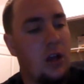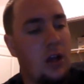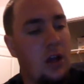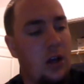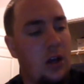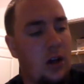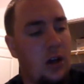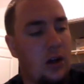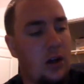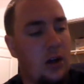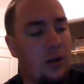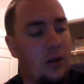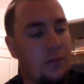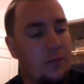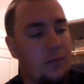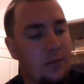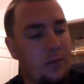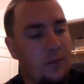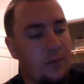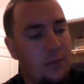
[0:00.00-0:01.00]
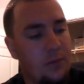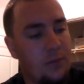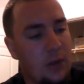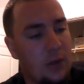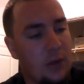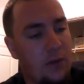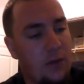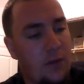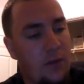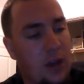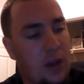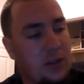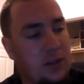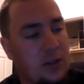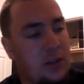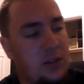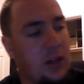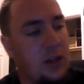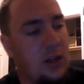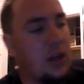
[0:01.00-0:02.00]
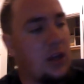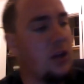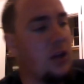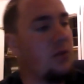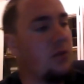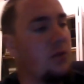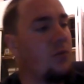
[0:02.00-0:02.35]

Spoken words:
Uh, in fact, today